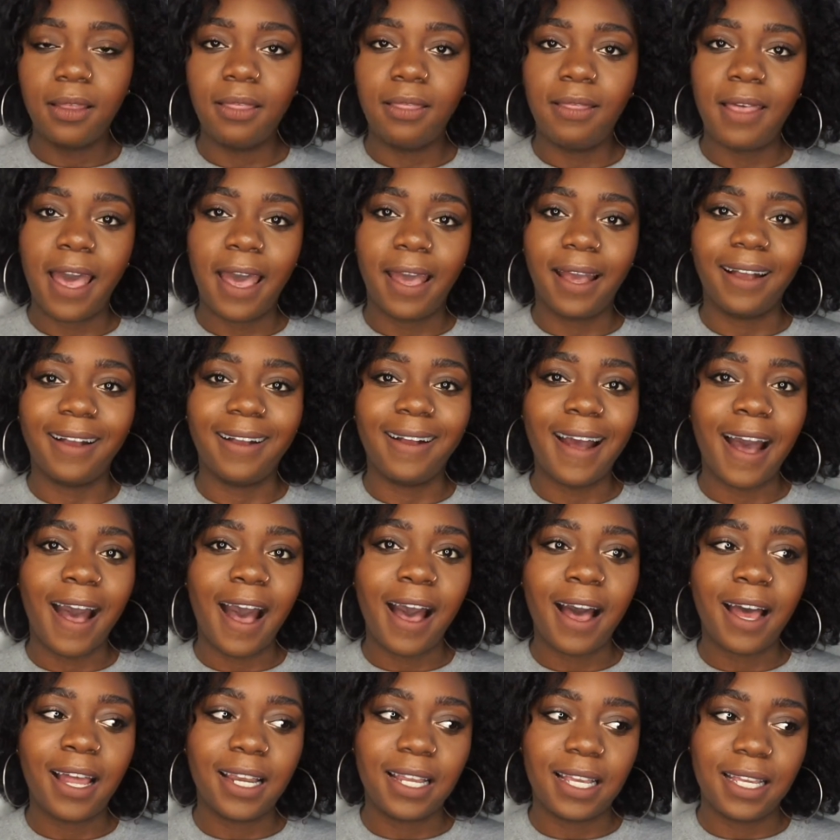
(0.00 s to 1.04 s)
that
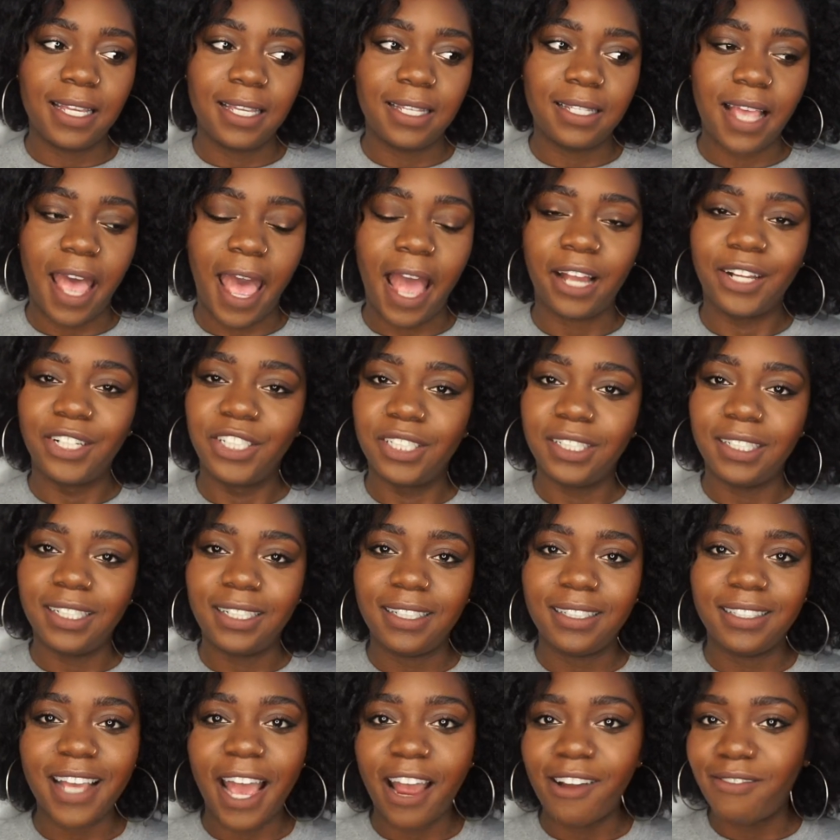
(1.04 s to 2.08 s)
God is
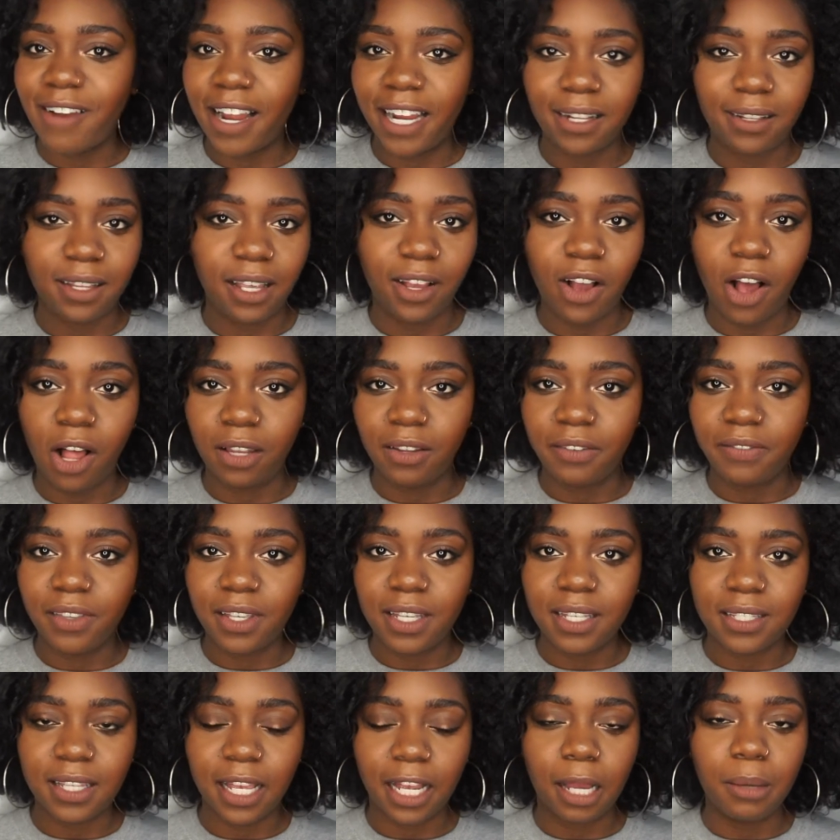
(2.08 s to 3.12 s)
actually directing all of
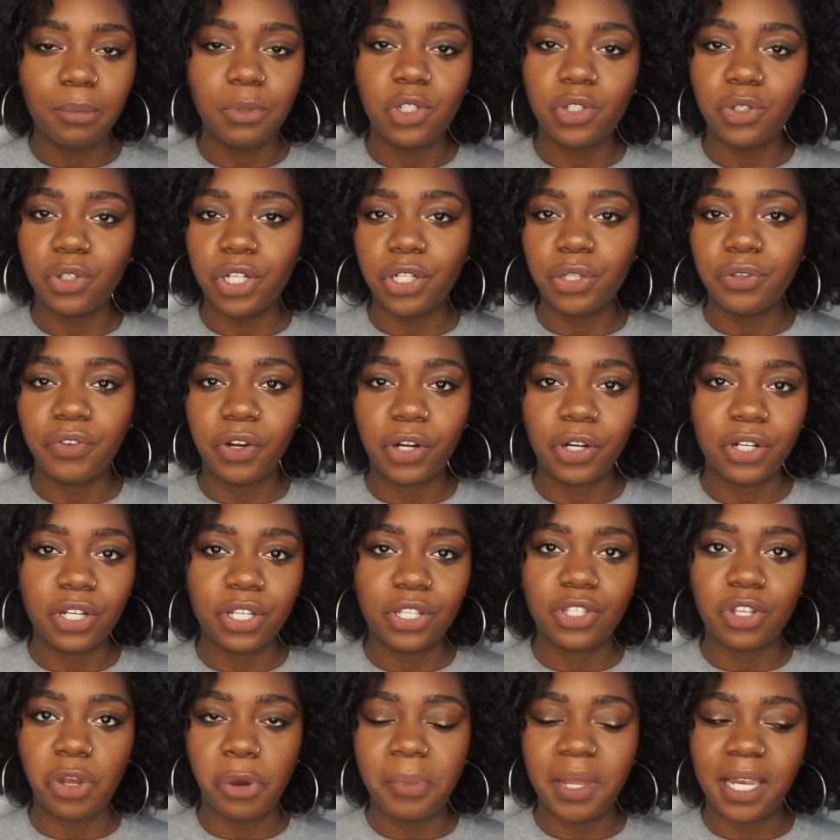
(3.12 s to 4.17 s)
this. Like, I'm sure you've heard
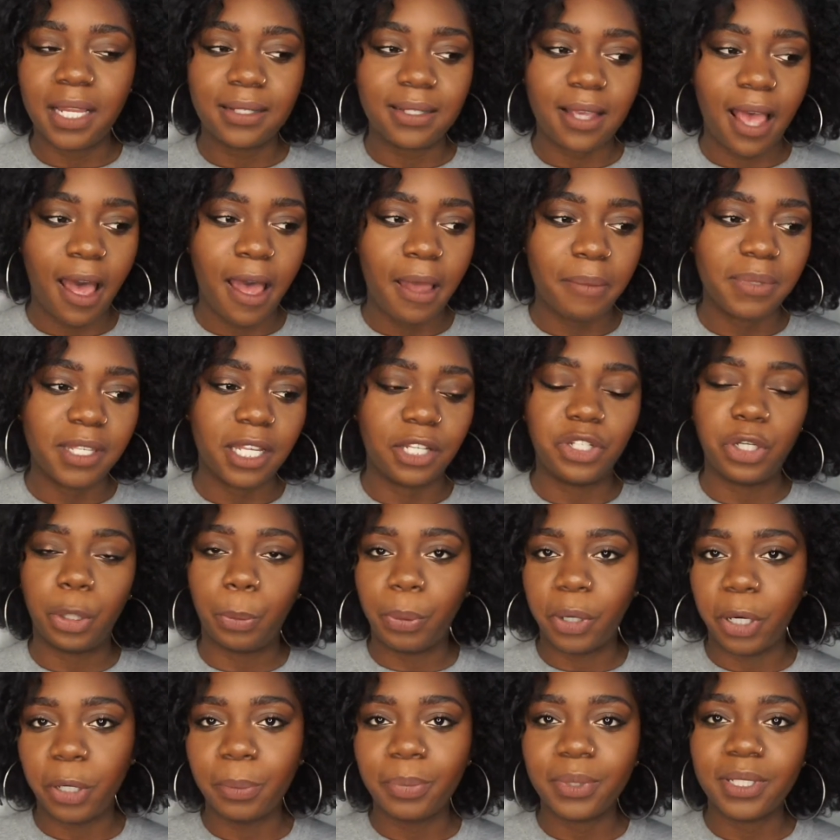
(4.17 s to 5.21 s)
it so many times that your
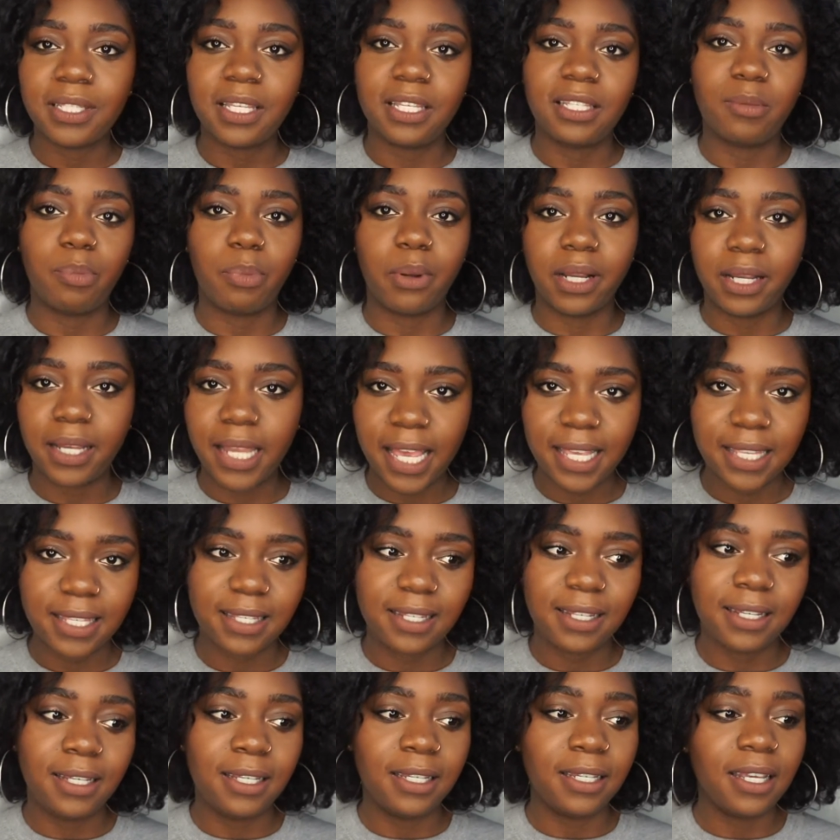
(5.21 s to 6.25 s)
purpose is
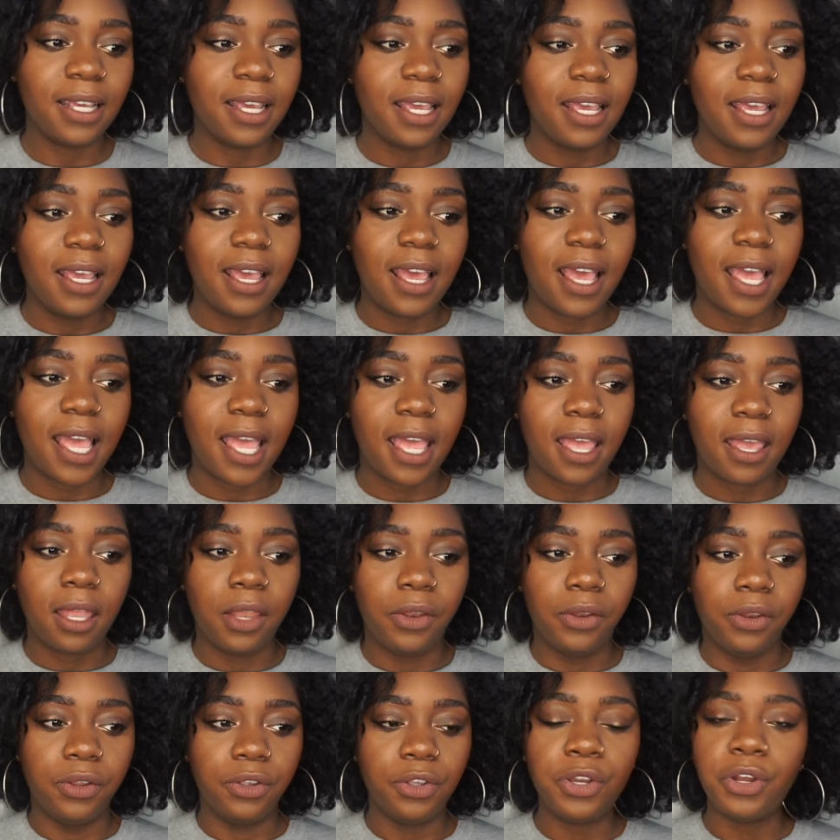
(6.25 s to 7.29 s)
predestined
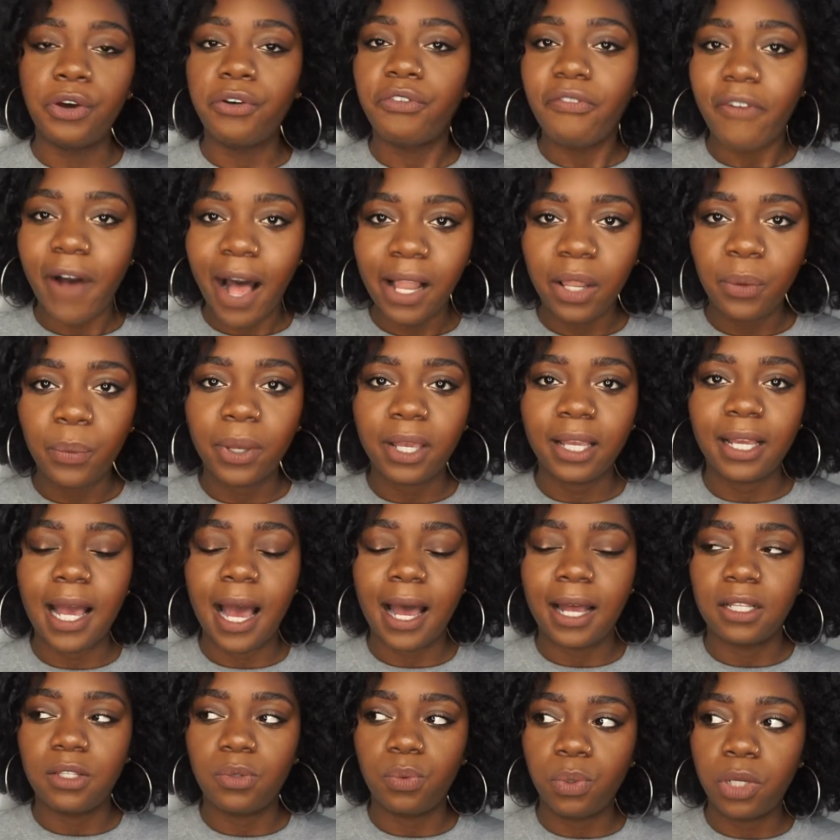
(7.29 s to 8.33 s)
and, following
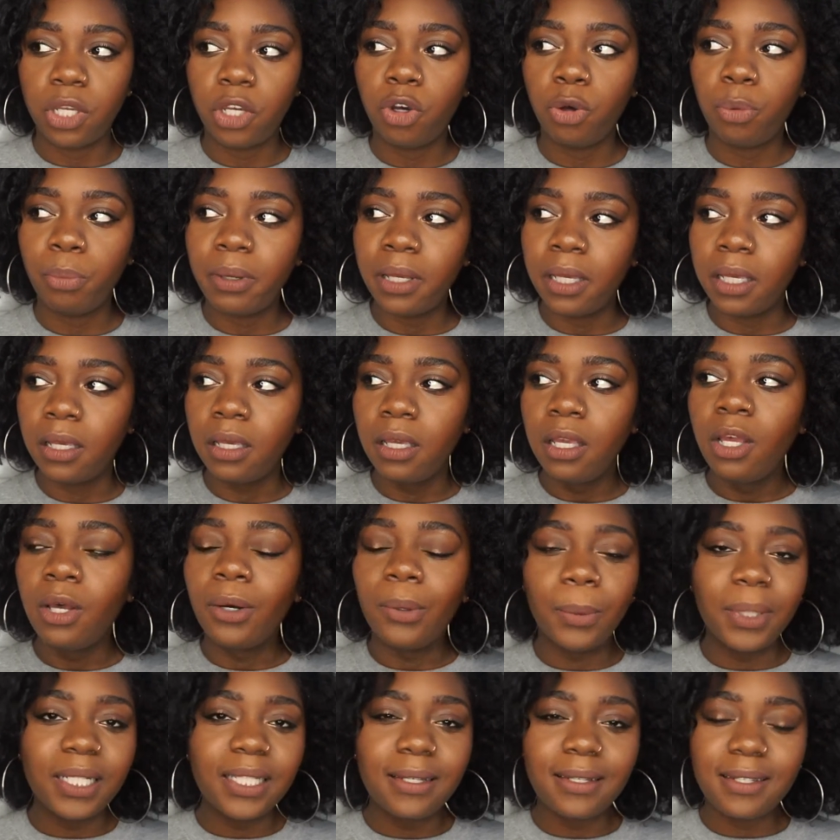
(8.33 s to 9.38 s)
God's will. But
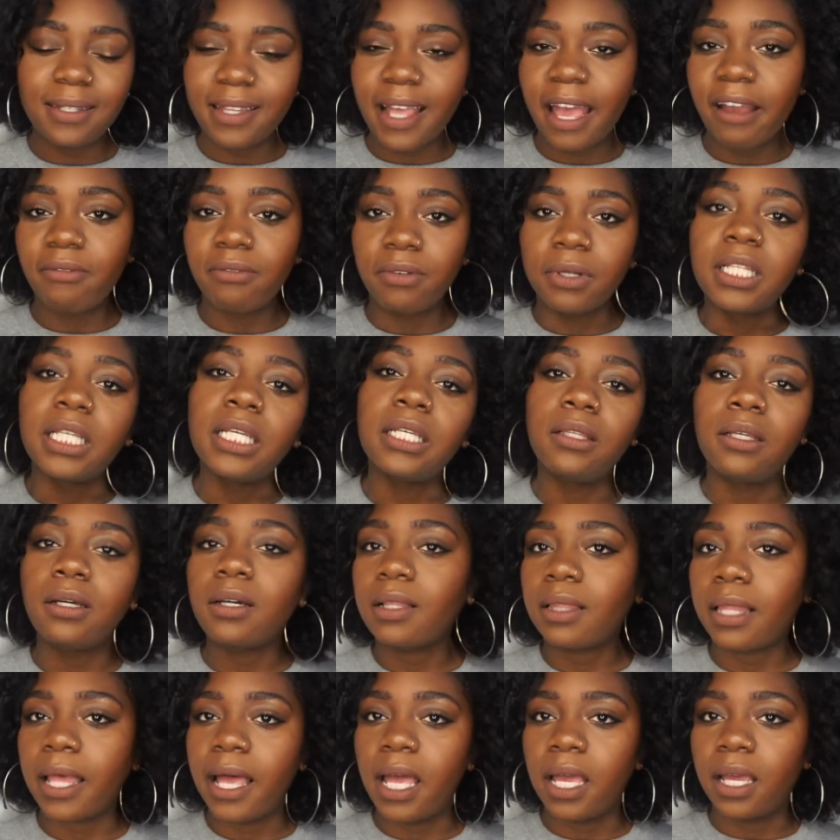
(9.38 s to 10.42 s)
what does that really
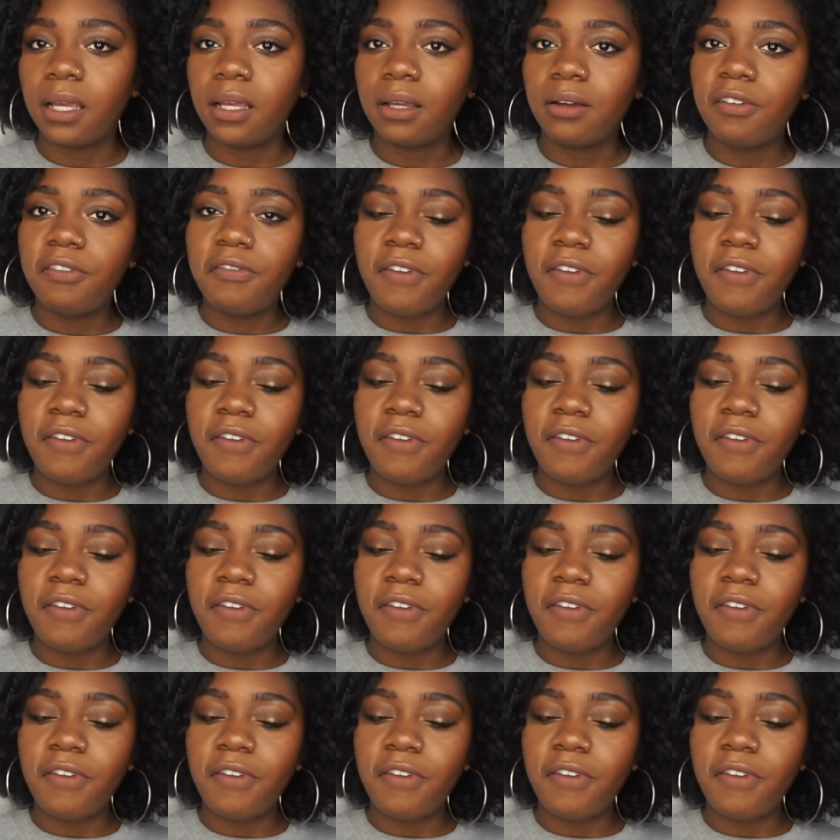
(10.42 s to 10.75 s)
look like?